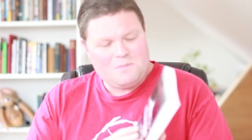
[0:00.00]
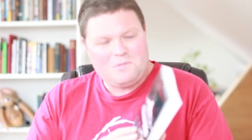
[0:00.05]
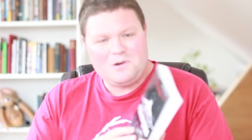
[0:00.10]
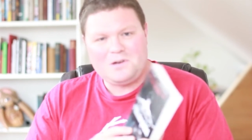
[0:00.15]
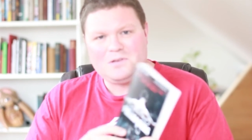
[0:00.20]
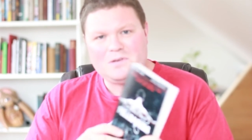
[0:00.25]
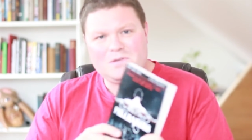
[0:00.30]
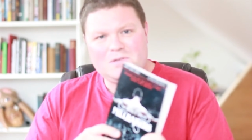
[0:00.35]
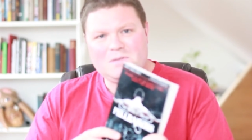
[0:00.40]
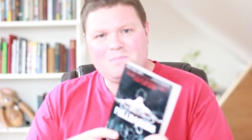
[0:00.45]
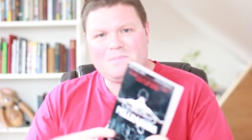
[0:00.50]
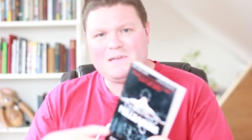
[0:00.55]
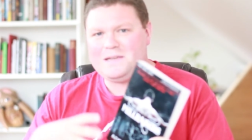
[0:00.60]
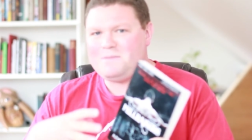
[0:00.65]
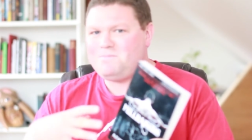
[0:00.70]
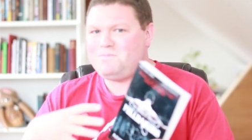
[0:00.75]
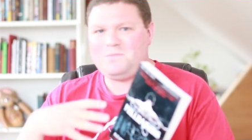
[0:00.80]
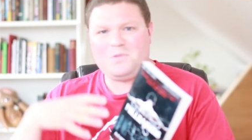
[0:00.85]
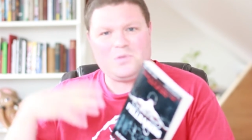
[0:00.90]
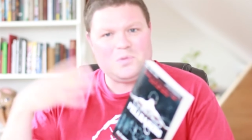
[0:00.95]
I wanted you to
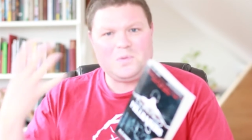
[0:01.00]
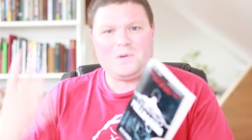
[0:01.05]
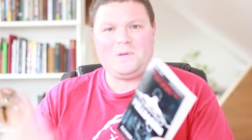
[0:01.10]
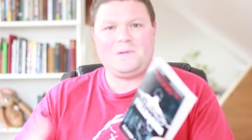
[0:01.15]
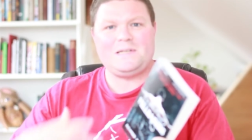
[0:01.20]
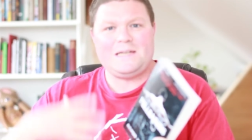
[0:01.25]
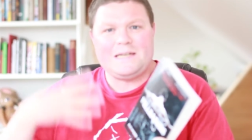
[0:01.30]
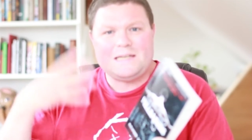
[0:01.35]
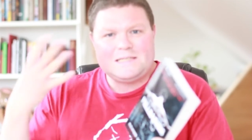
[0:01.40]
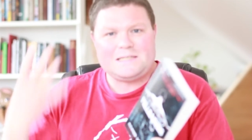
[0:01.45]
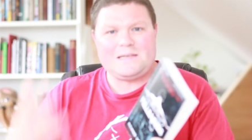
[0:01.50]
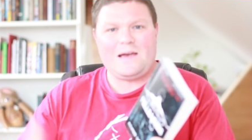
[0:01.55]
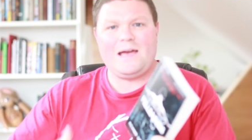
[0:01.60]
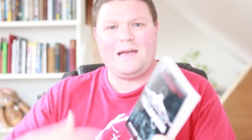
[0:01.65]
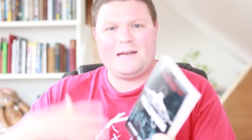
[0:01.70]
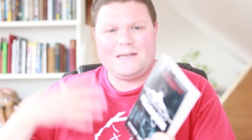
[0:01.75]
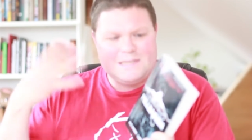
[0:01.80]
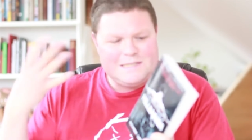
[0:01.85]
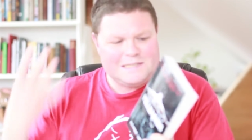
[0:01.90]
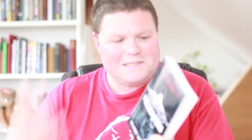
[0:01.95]
be thrilled and
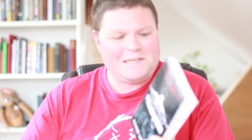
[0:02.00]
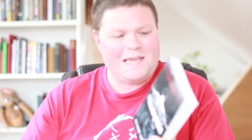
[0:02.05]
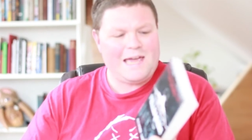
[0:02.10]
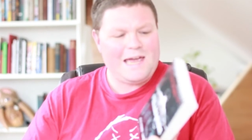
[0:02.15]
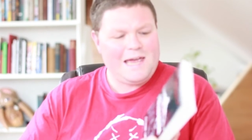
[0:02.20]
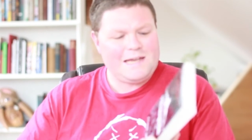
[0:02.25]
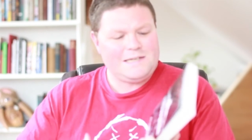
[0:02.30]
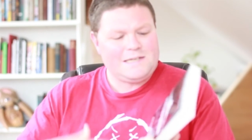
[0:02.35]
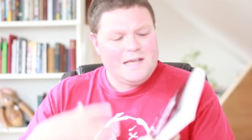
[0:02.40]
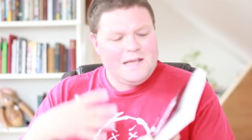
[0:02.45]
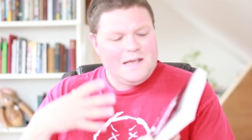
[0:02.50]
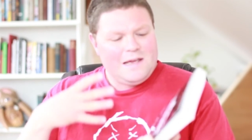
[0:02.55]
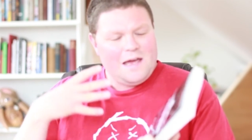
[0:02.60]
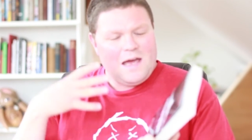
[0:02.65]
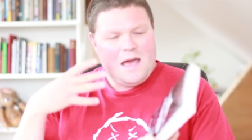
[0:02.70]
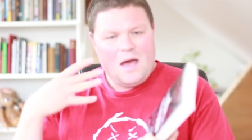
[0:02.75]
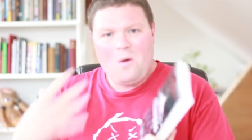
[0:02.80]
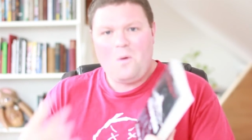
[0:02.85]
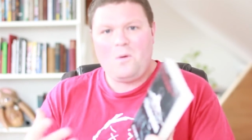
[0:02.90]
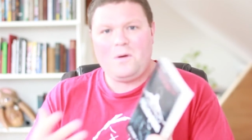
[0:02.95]
excited and scared
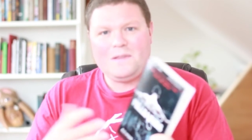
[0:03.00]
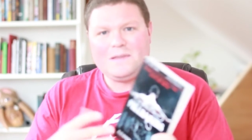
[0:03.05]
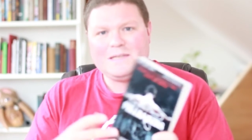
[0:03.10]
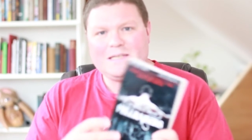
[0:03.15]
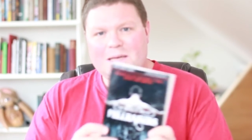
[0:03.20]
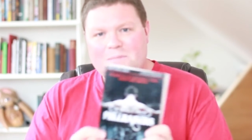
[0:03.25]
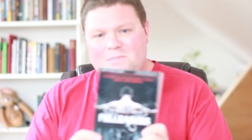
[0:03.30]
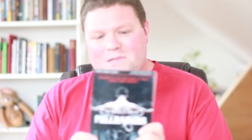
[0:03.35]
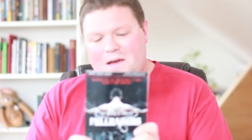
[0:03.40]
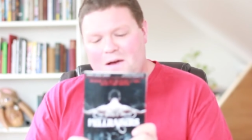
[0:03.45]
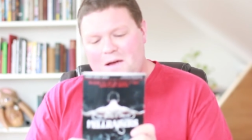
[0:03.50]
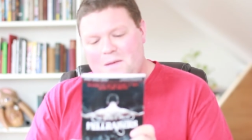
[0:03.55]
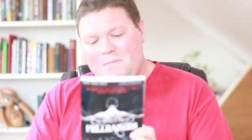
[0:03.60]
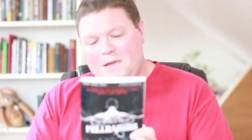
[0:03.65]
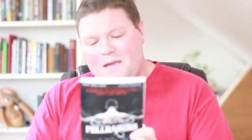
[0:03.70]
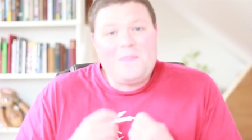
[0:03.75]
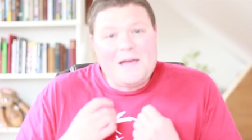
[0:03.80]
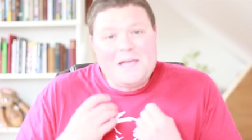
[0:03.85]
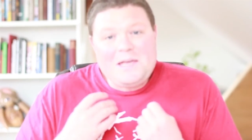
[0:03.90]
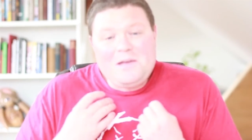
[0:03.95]
all at the same time.
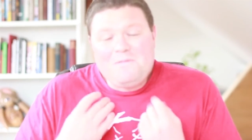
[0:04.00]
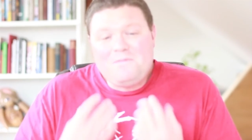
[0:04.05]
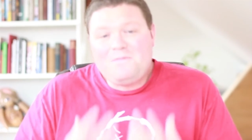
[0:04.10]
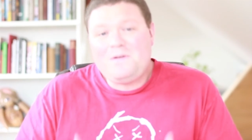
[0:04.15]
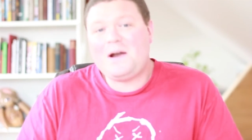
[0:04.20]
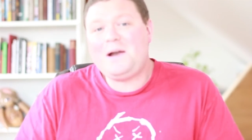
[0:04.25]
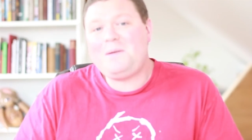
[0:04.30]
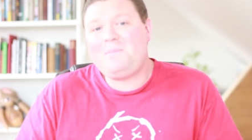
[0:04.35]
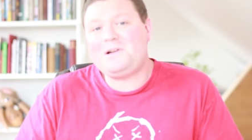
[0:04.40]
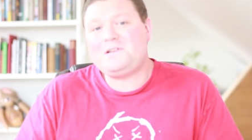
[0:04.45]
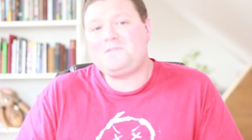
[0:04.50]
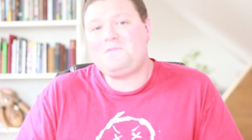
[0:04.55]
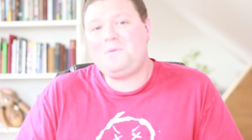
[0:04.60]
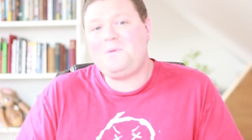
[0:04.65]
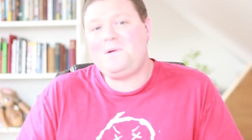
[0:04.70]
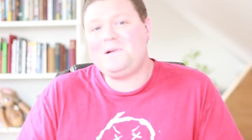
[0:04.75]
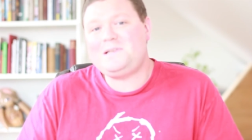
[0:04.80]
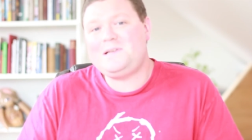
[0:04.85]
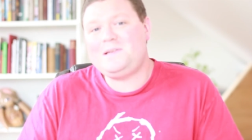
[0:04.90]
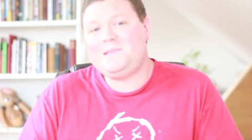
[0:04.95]
Thank you very much for
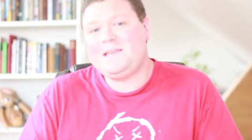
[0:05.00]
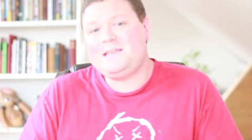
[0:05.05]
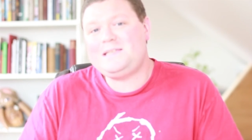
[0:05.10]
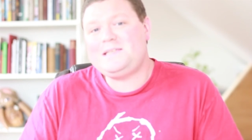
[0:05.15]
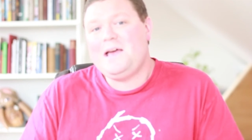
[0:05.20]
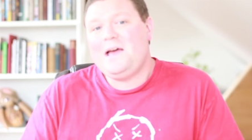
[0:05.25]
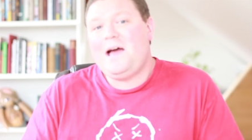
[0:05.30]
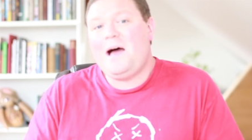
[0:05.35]
watching this.